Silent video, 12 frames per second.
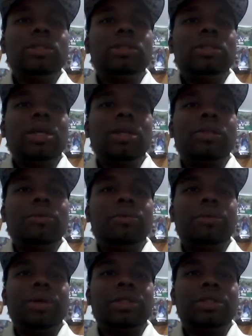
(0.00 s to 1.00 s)
Seth
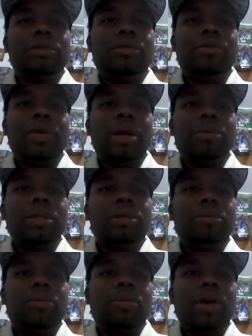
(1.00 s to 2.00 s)
Rich,
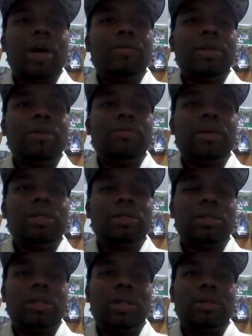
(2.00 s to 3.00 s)
family private
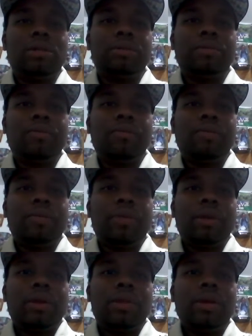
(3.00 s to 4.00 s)
investigator.
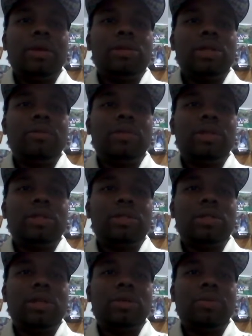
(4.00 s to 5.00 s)
There is
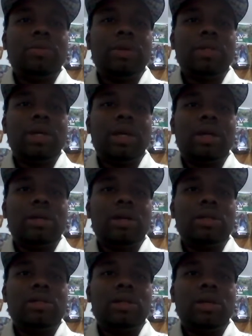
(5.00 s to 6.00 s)
evidence Seth Rich had
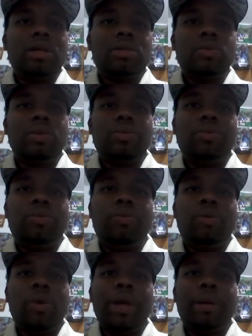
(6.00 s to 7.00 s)
contacts with
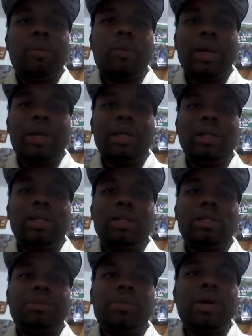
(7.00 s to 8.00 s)

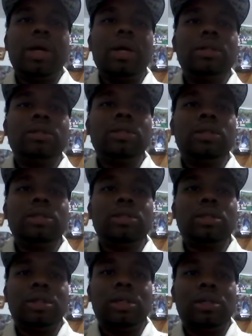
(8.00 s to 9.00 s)
WikiLeaks prior to
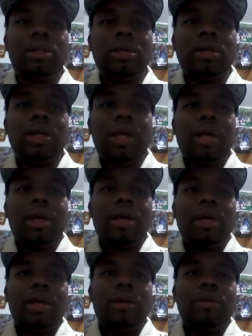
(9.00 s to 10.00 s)
his death.
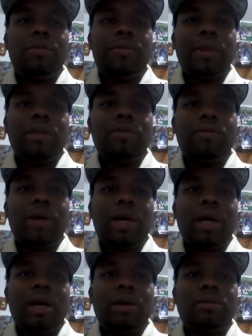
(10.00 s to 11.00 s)

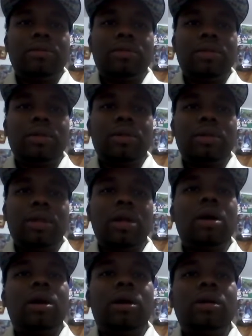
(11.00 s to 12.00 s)
55.
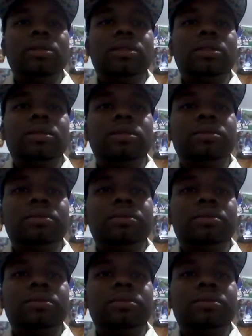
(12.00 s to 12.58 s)
Claus.